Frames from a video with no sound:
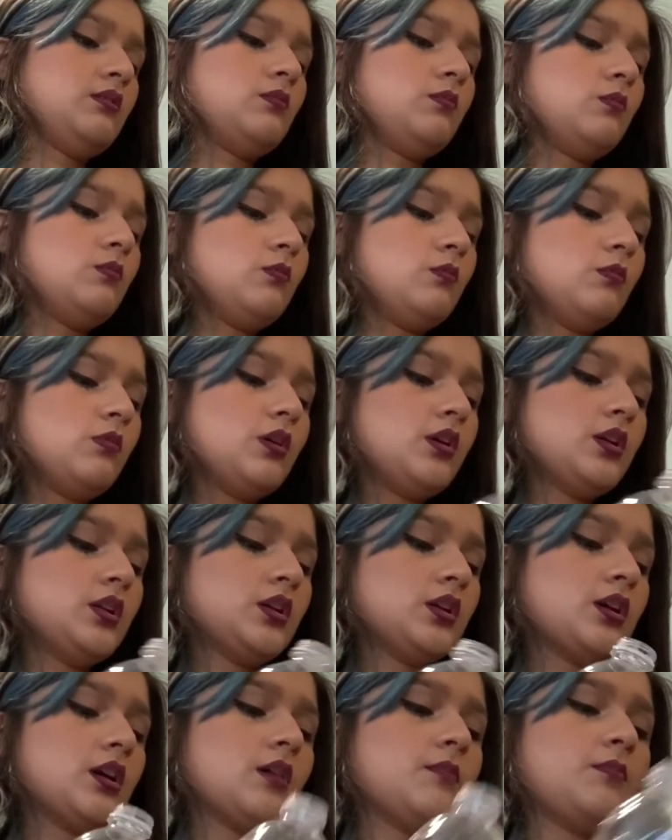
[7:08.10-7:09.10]
One
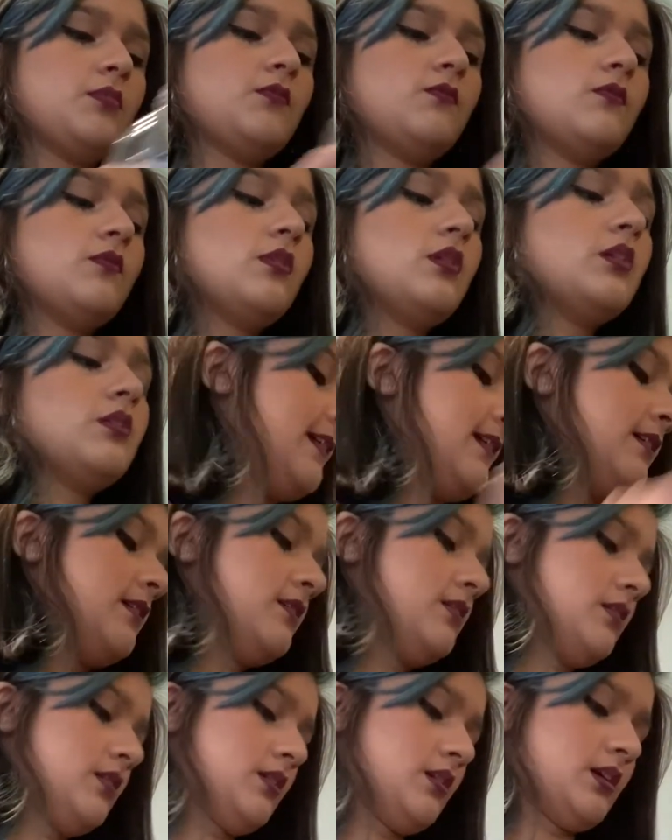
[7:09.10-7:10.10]
cup of water.
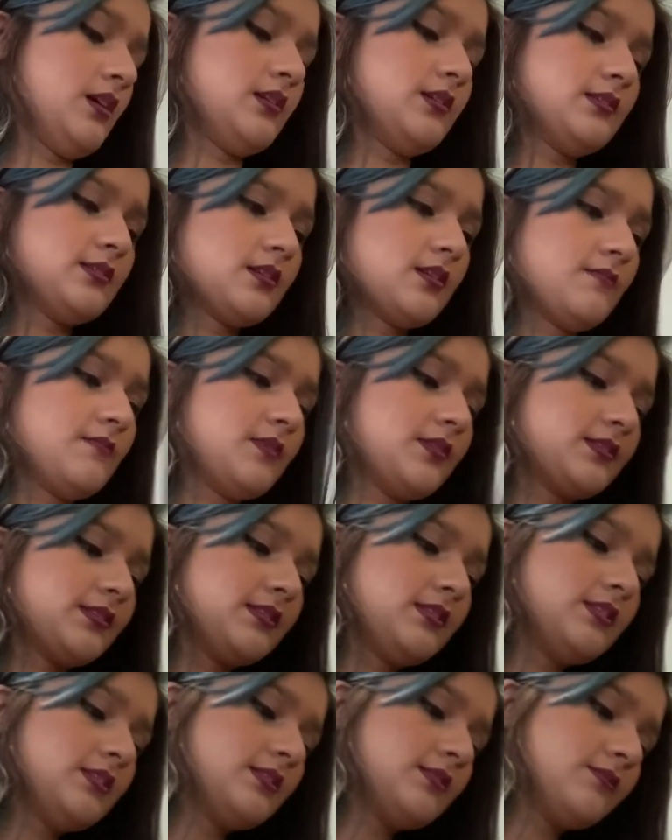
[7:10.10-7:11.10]
I'm gonna start mixing
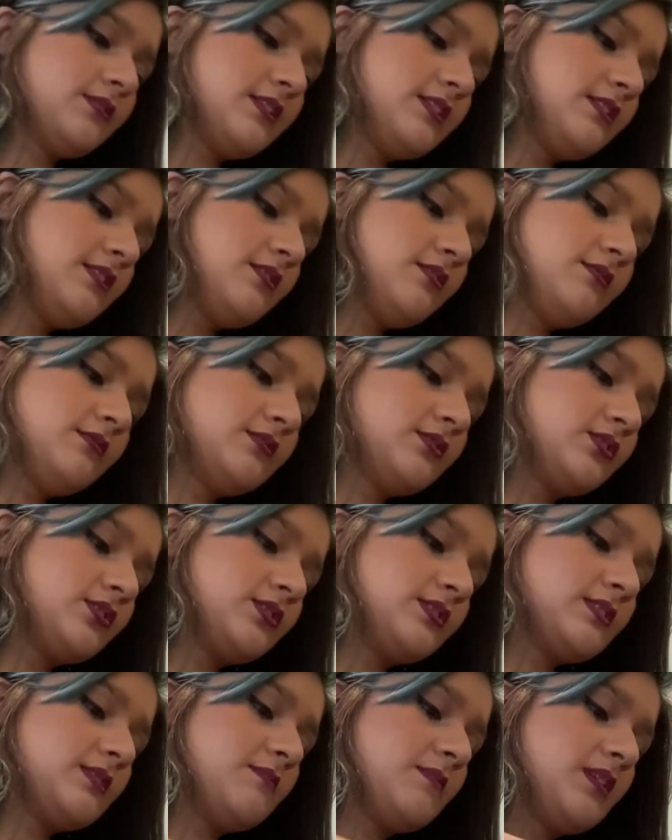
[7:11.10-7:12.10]
this right now just
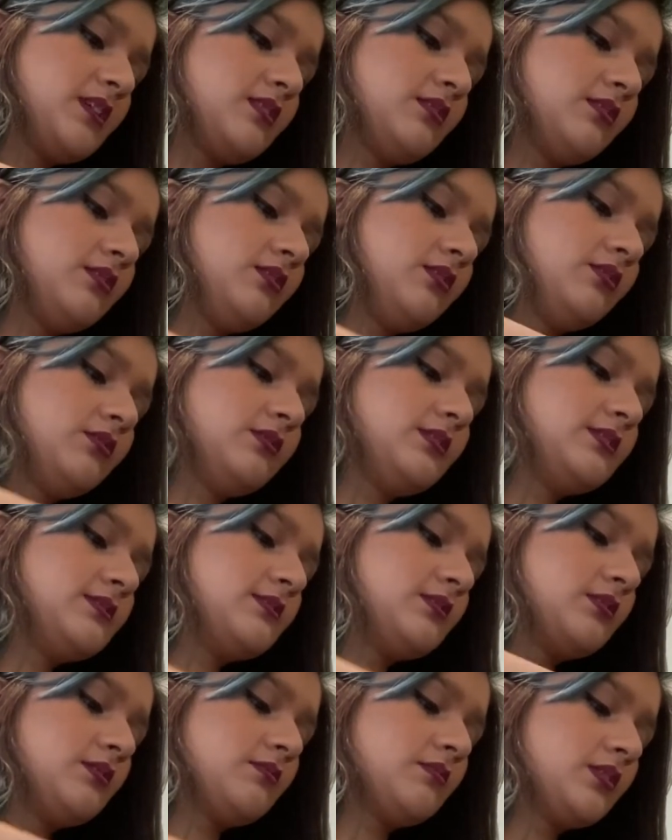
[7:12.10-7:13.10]
to make it a little easier
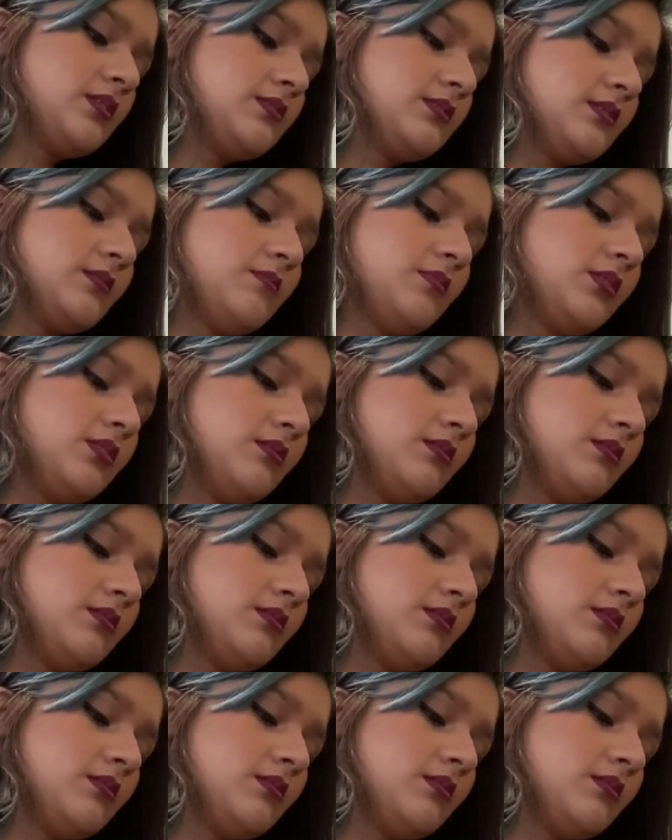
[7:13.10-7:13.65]
to mix in a bit.